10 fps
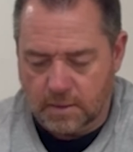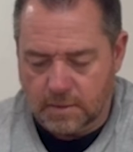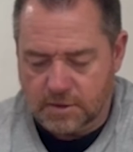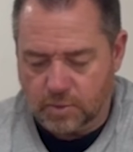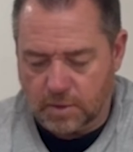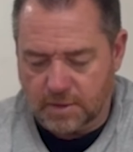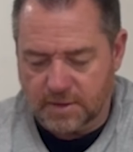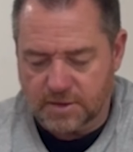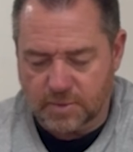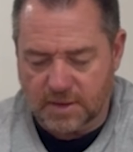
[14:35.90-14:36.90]
swollen
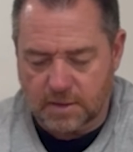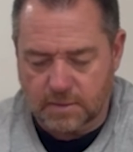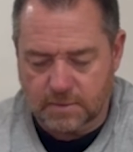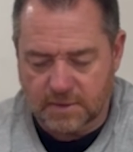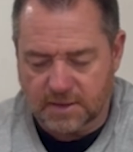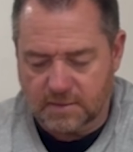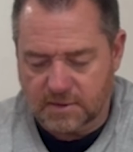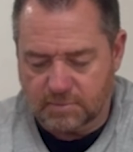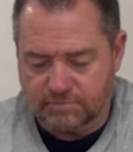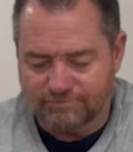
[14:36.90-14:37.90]
as well, with
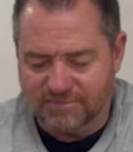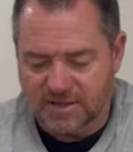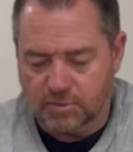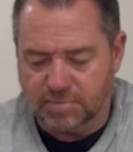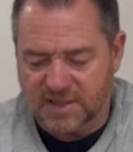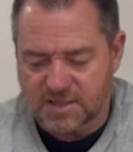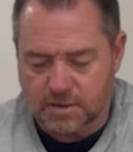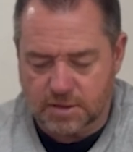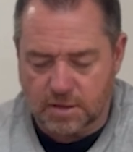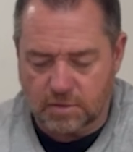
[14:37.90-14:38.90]
little
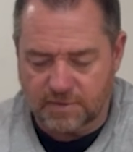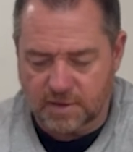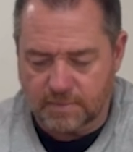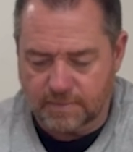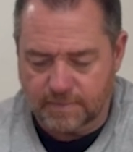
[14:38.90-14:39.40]
blisters all over them.